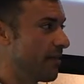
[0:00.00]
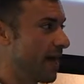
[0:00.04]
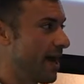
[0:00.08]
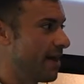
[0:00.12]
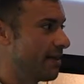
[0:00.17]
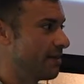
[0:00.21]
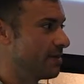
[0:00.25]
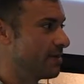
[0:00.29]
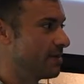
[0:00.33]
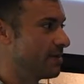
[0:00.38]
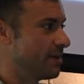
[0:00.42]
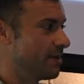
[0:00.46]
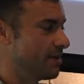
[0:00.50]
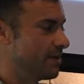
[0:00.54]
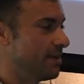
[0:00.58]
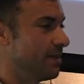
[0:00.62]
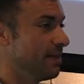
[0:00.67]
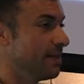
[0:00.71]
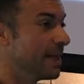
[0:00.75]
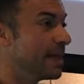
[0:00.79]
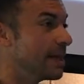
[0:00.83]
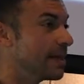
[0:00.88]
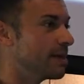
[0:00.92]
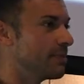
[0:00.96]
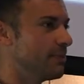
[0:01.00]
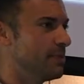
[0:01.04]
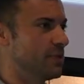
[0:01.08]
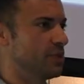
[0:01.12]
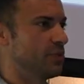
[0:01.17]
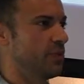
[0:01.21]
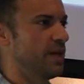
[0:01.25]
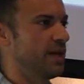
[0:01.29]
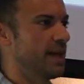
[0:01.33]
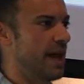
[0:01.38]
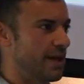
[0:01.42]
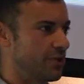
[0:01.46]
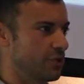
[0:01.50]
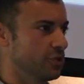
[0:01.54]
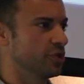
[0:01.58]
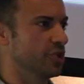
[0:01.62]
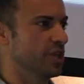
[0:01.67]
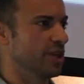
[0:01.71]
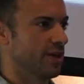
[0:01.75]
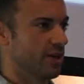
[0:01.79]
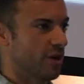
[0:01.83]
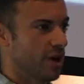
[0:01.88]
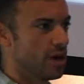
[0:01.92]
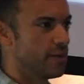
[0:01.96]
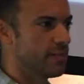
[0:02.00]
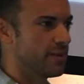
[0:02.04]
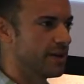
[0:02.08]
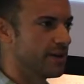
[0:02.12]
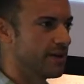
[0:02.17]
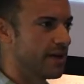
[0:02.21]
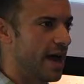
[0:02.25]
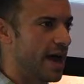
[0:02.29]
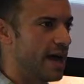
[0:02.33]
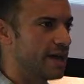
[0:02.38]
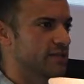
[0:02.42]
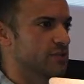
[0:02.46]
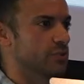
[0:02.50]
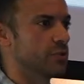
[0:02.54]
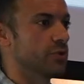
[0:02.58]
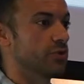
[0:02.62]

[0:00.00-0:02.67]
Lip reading: that link between energy and carbon as